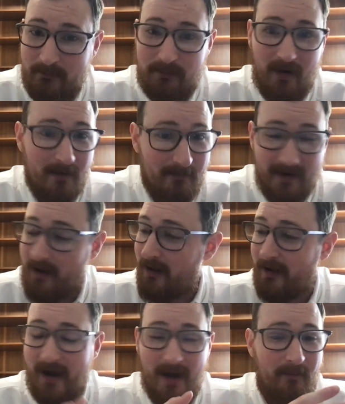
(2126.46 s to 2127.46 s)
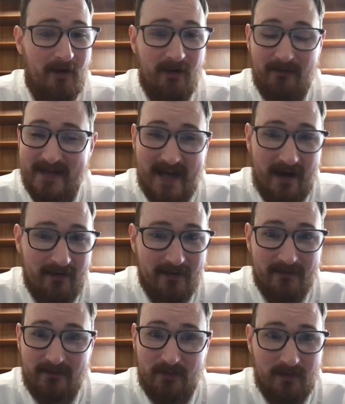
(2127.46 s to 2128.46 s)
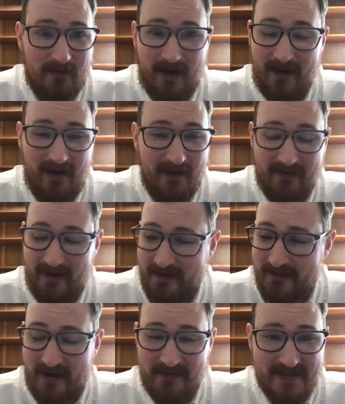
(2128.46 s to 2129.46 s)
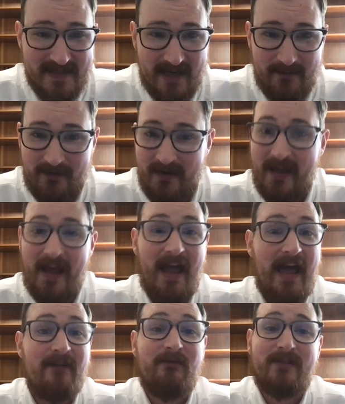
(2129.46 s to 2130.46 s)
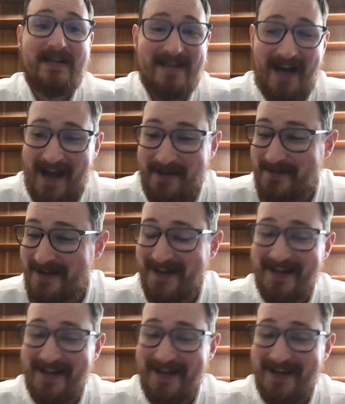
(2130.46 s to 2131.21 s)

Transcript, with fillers: pump all, I'm all the way down on the floor uh, on, on, on the table every time.